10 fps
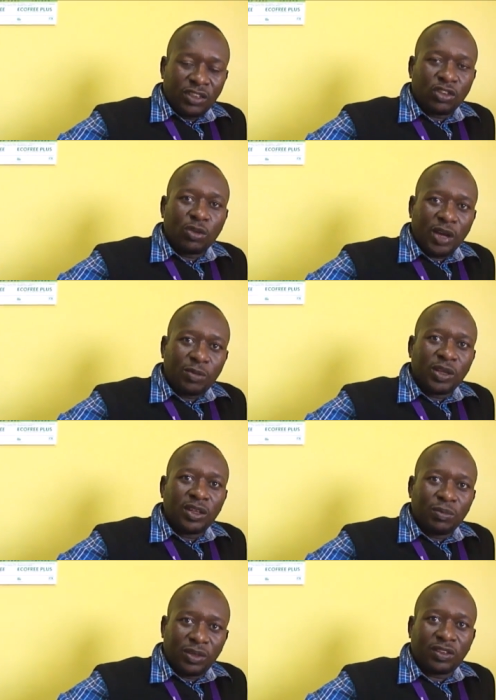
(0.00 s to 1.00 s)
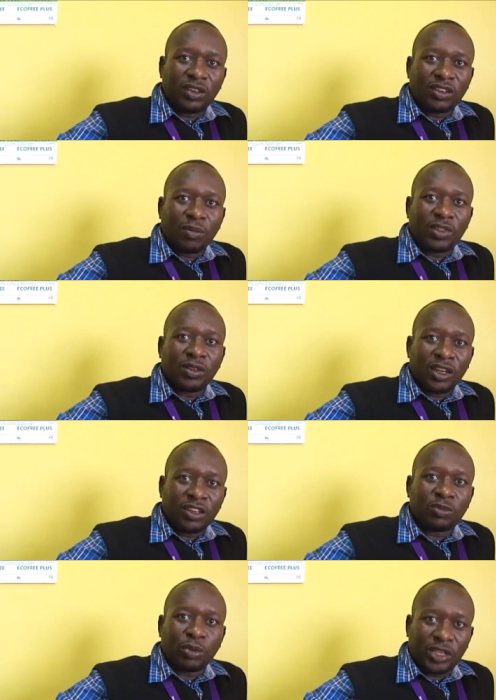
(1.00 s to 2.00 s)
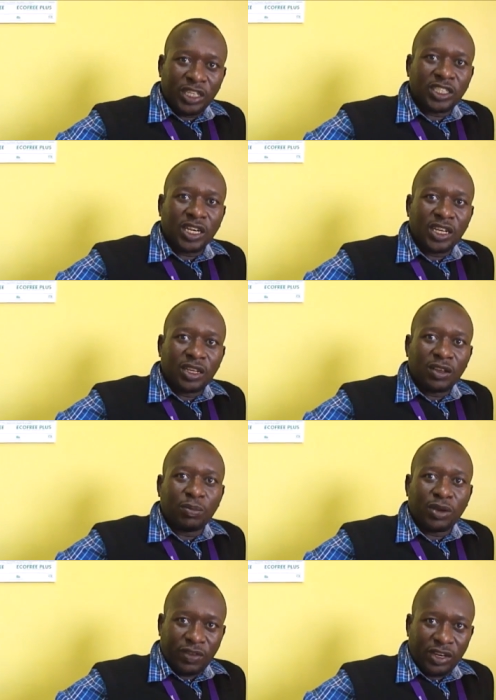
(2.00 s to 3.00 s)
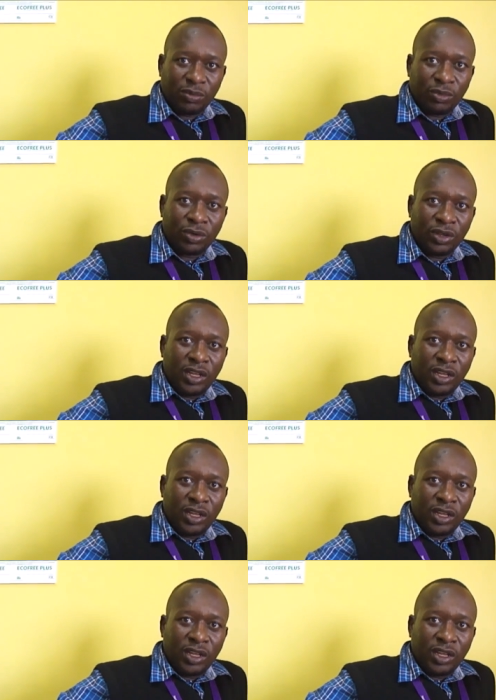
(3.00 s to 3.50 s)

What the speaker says: So you might be missing something that is potentially preventable.